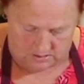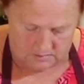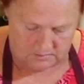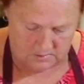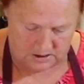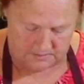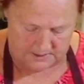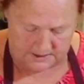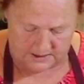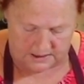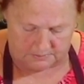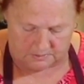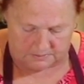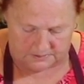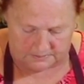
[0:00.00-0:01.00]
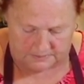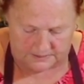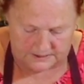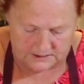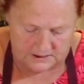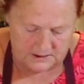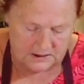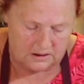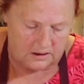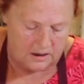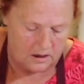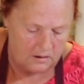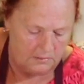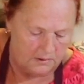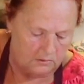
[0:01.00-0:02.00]
Maybe a couple big pieces in
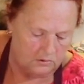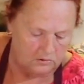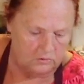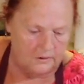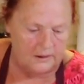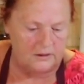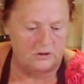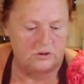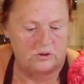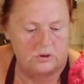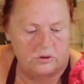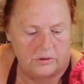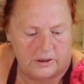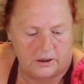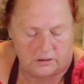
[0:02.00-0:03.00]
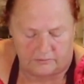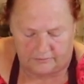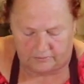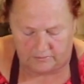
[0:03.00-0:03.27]
there, but we'll try and stir it in.